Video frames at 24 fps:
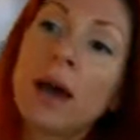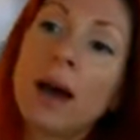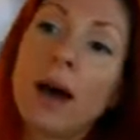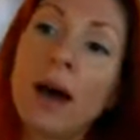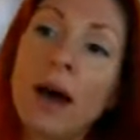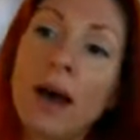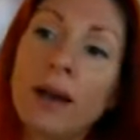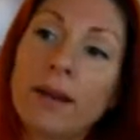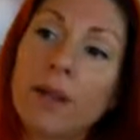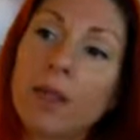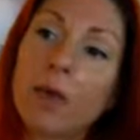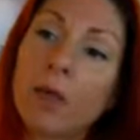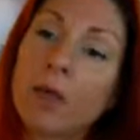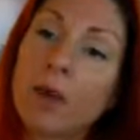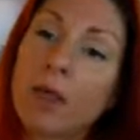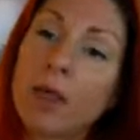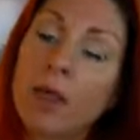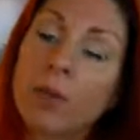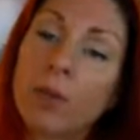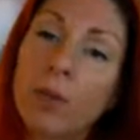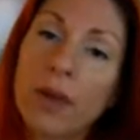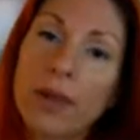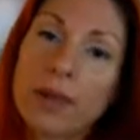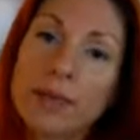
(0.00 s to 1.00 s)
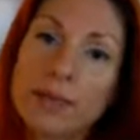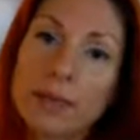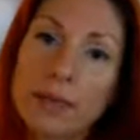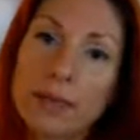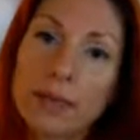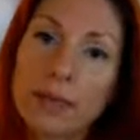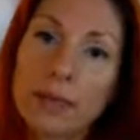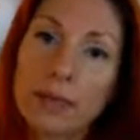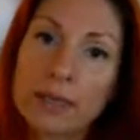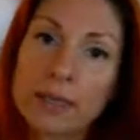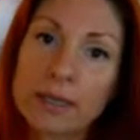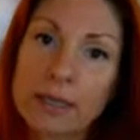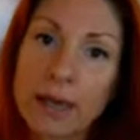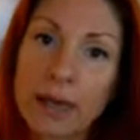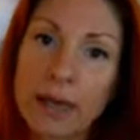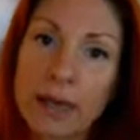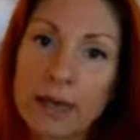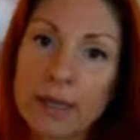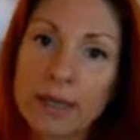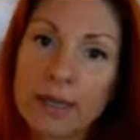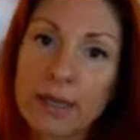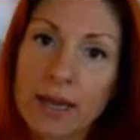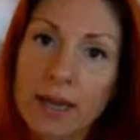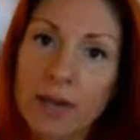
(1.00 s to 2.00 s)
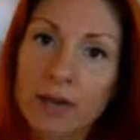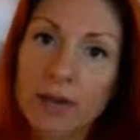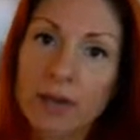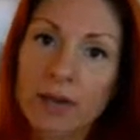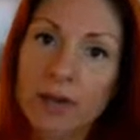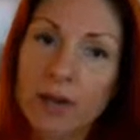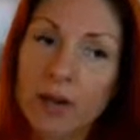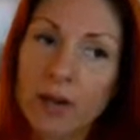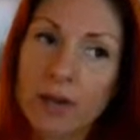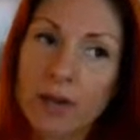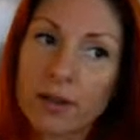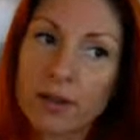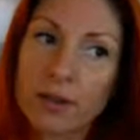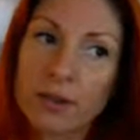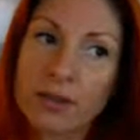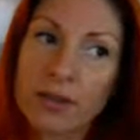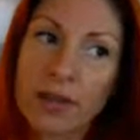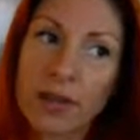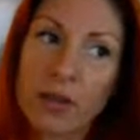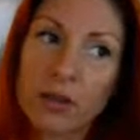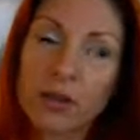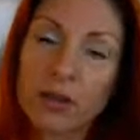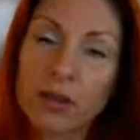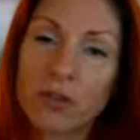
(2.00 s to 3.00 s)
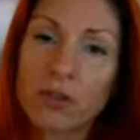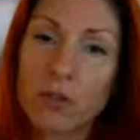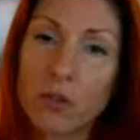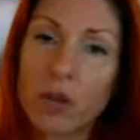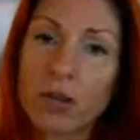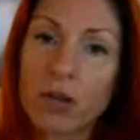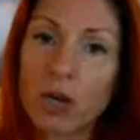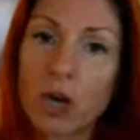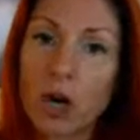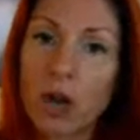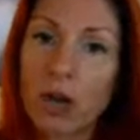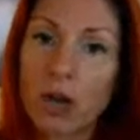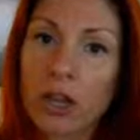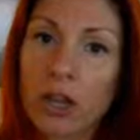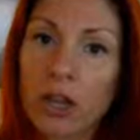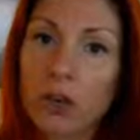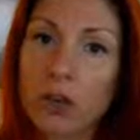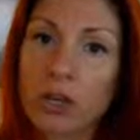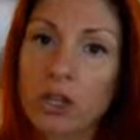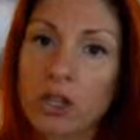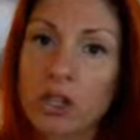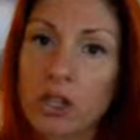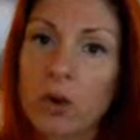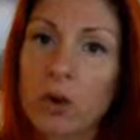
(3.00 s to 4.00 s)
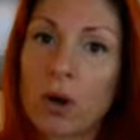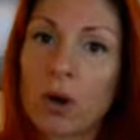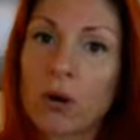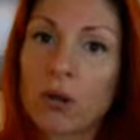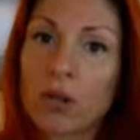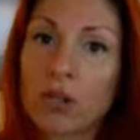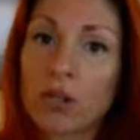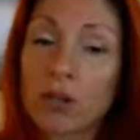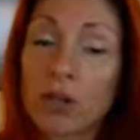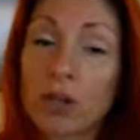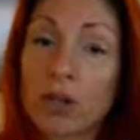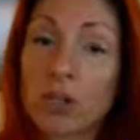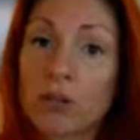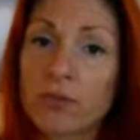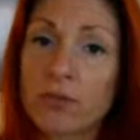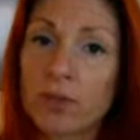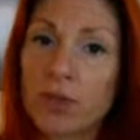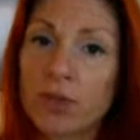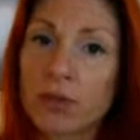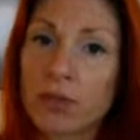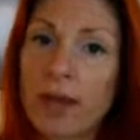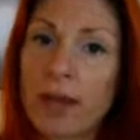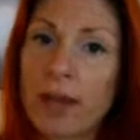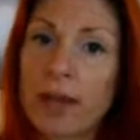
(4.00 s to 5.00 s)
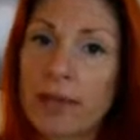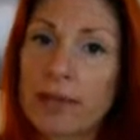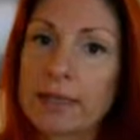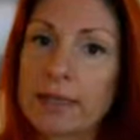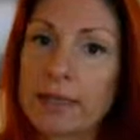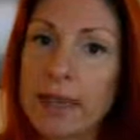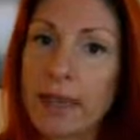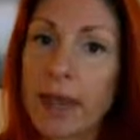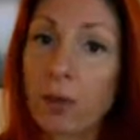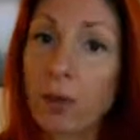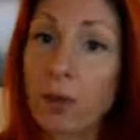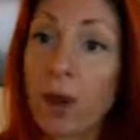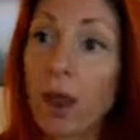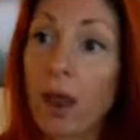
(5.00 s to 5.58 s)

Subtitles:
Another one of the ways that these guys kind of say you should avoid cardio is to go out and do interval training instead.